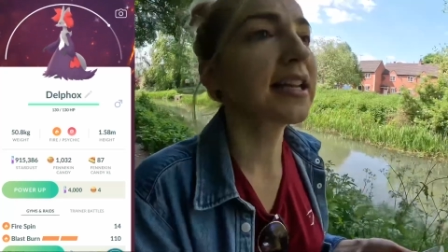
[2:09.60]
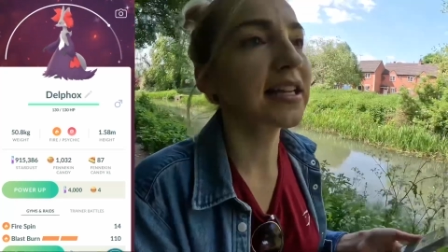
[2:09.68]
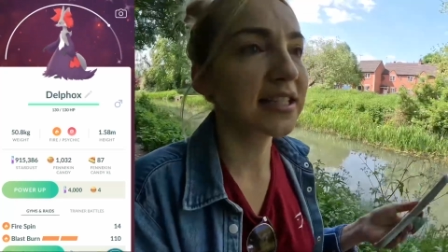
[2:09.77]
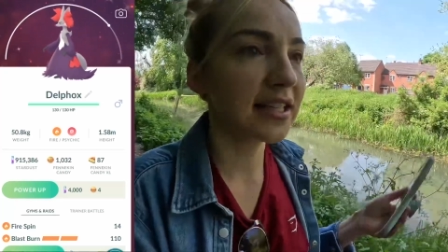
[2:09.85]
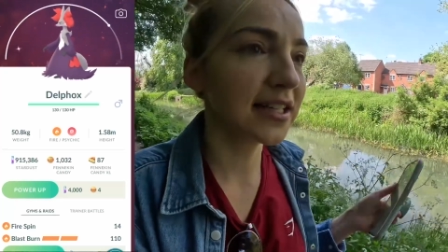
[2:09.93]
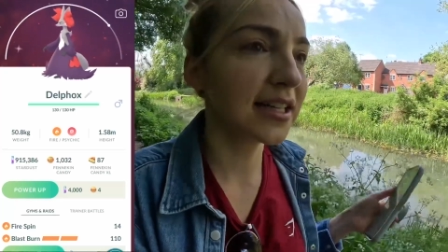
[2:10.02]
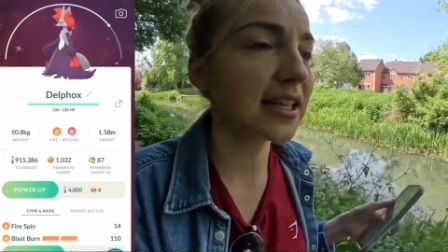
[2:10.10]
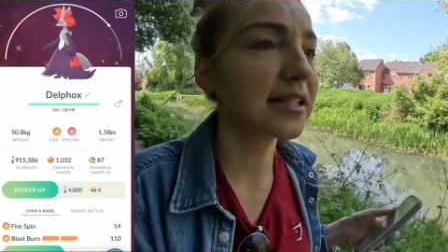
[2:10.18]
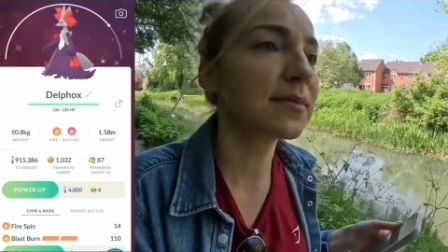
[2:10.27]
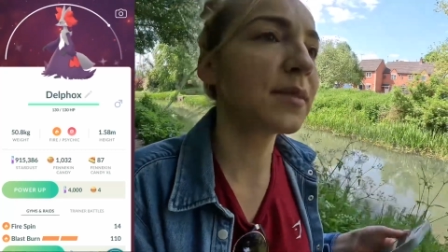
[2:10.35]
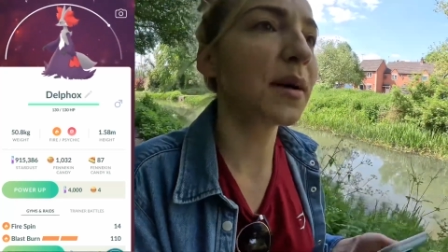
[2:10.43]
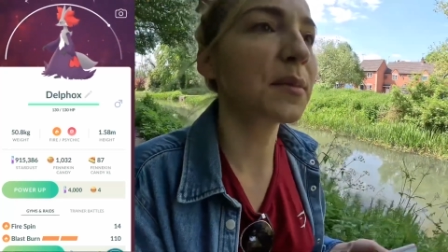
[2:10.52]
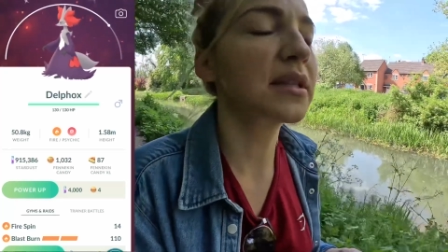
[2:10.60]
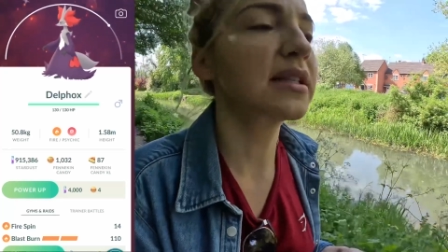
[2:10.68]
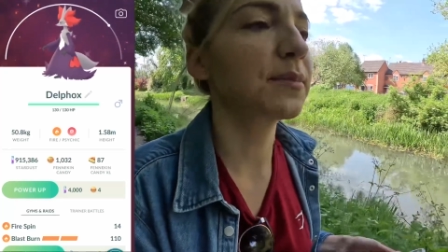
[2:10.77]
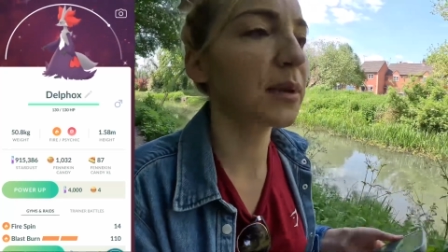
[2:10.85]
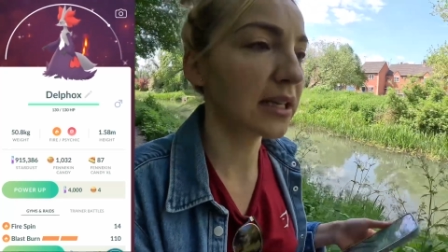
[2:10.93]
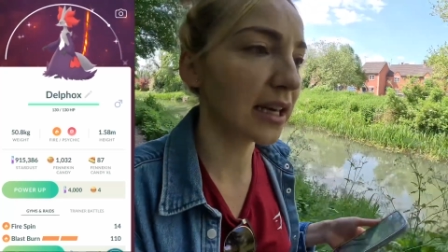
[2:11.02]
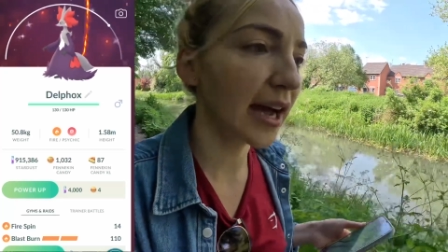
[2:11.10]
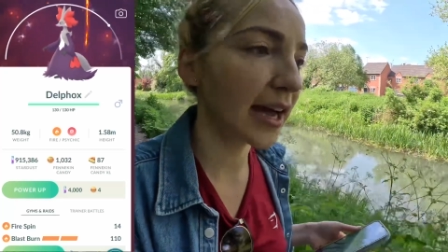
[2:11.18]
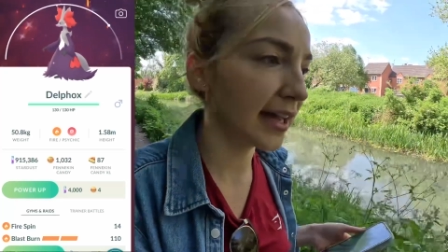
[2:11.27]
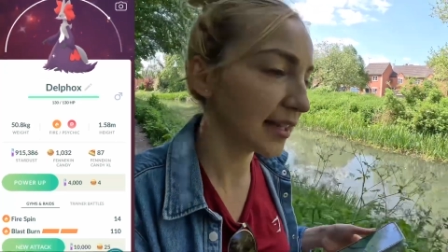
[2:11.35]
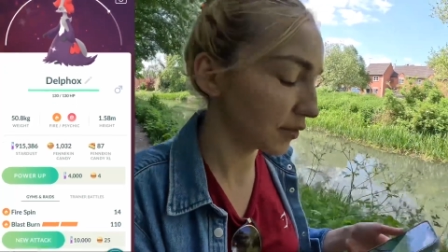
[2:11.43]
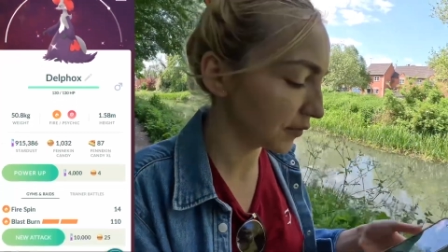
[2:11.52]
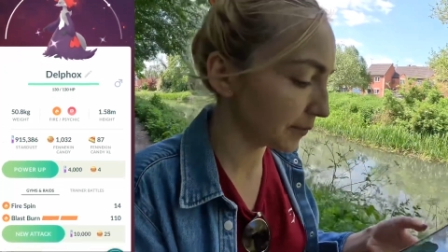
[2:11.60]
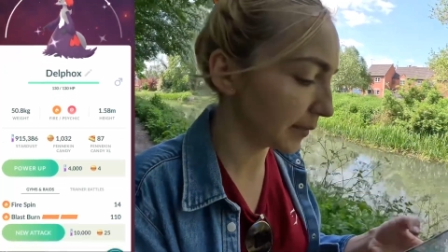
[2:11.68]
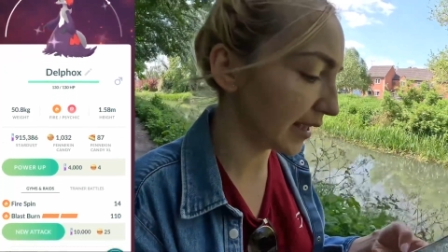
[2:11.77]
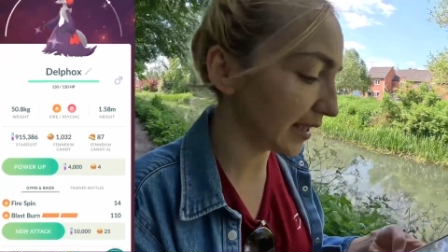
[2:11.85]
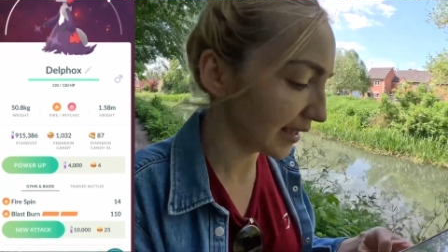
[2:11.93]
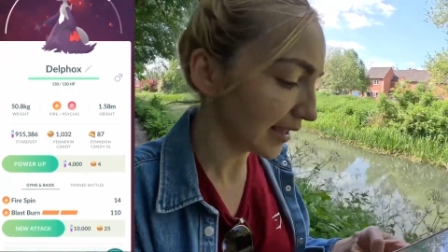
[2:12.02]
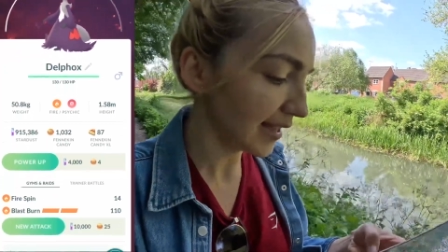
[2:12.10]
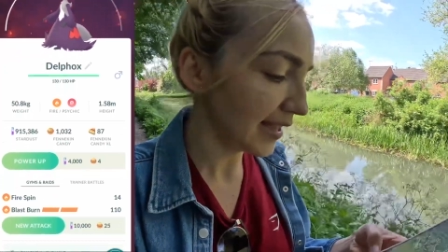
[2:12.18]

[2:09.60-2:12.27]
Nathan, his mom, it's a bit ahead of me.